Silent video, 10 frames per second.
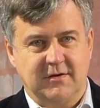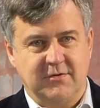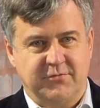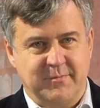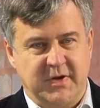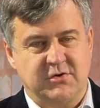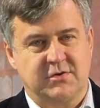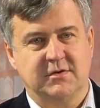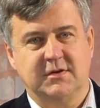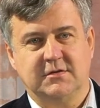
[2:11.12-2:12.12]

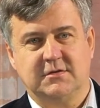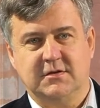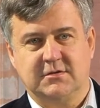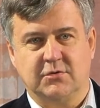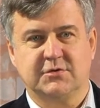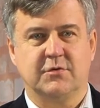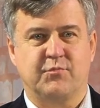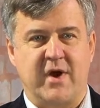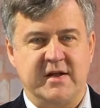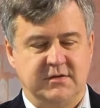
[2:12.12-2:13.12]
information is also
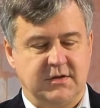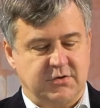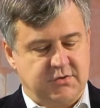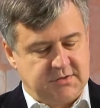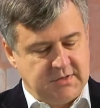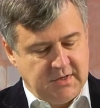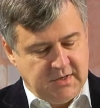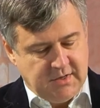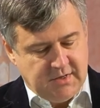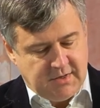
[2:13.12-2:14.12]
brandished
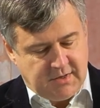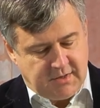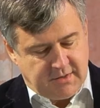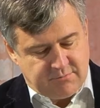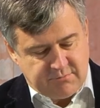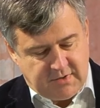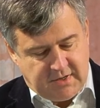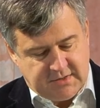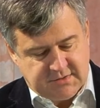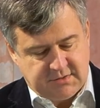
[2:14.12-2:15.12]

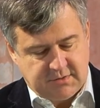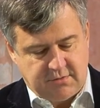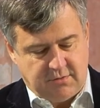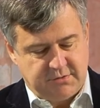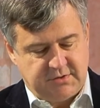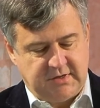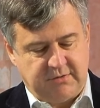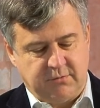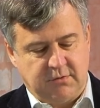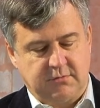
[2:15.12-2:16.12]
as a technology
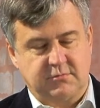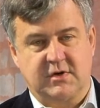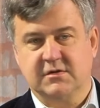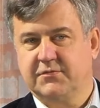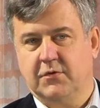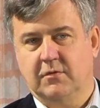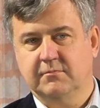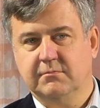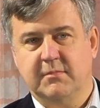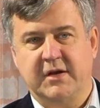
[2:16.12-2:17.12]
that will
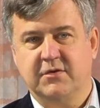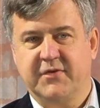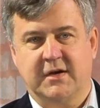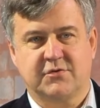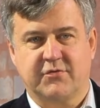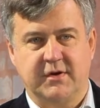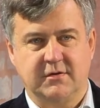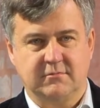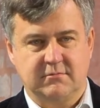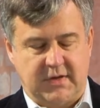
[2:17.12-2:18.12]
transform
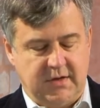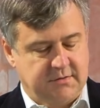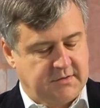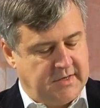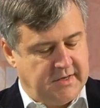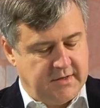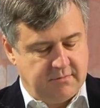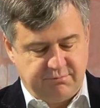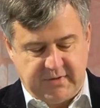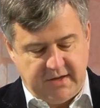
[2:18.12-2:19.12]
manufacturing,
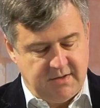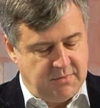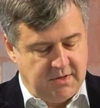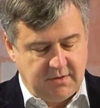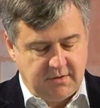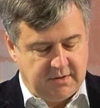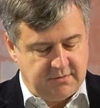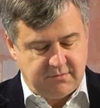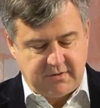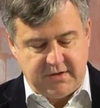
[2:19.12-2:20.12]
healthcare, gaming,
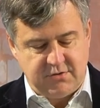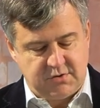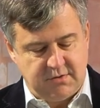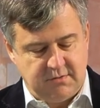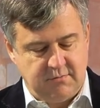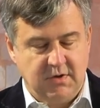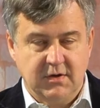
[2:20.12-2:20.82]
education,